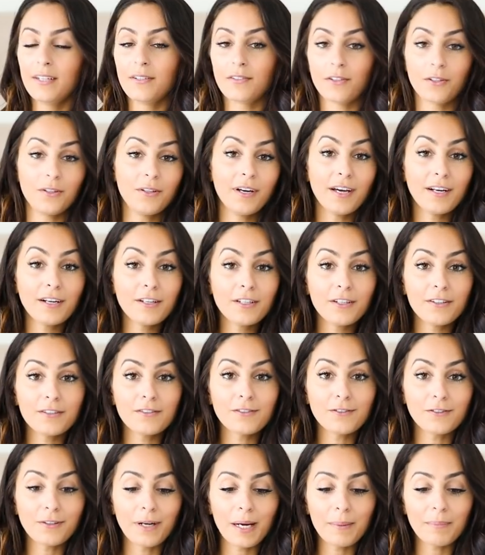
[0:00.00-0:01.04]
So you get on your
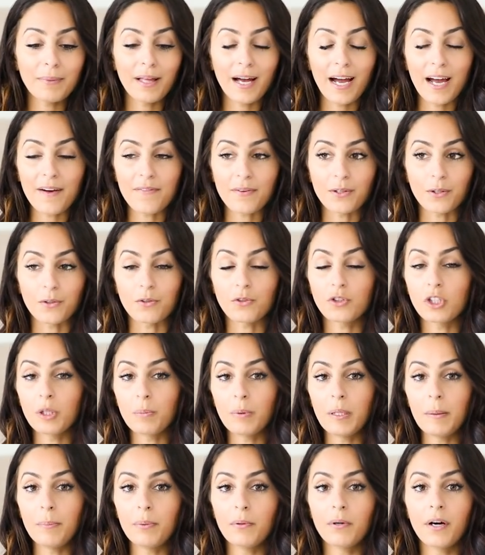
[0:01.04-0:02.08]
Instagram Live and there's two
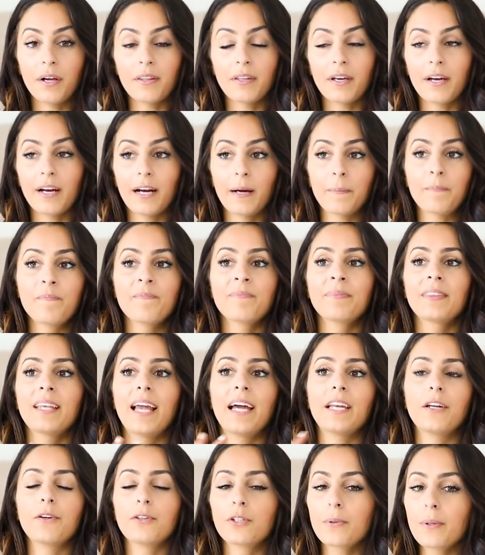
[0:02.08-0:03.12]
people on there,
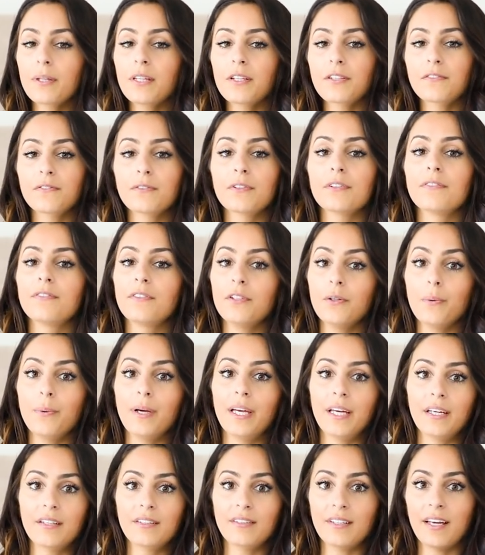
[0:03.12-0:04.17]
and you're doing this for a few
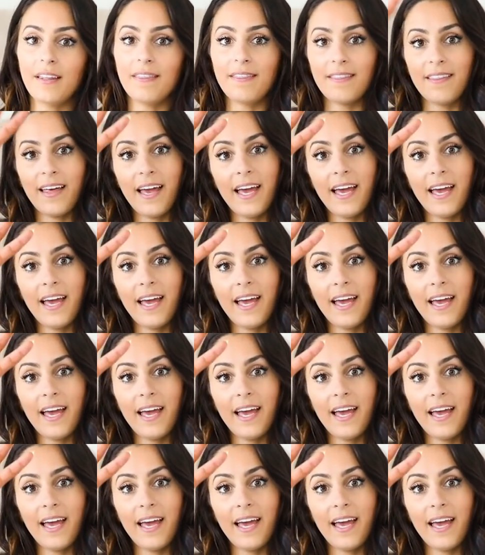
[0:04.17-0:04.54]
weeks and